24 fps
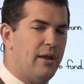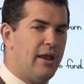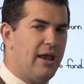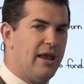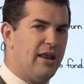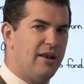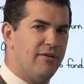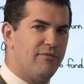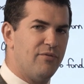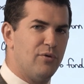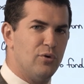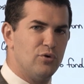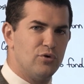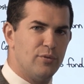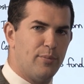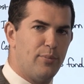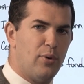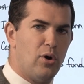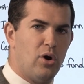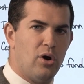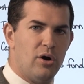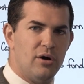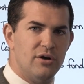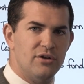And if there's a
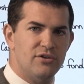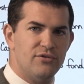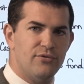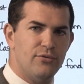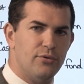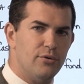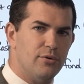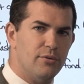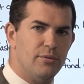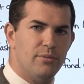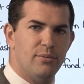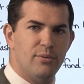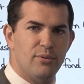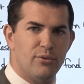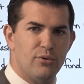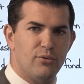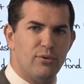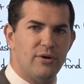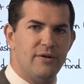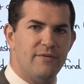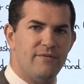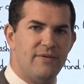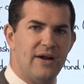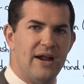pause for
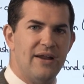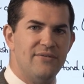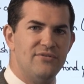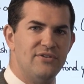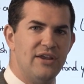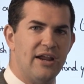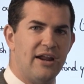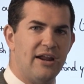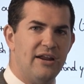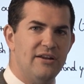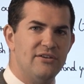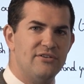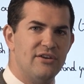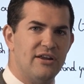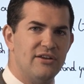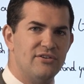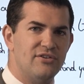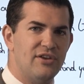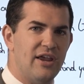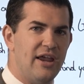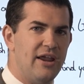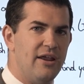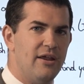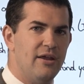three to five seconds, I'll
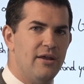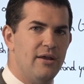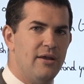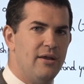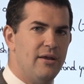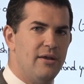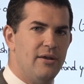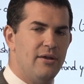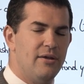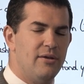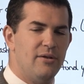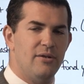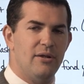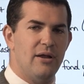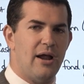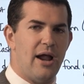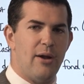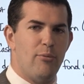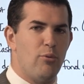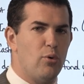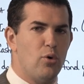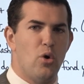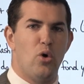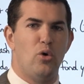say, I
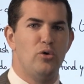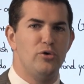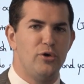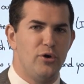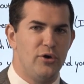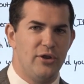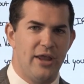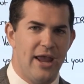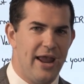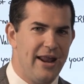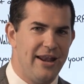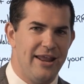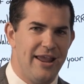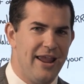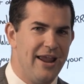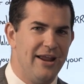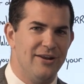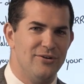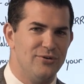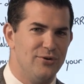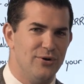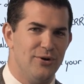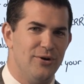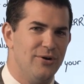won't hold you to any
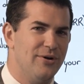answer.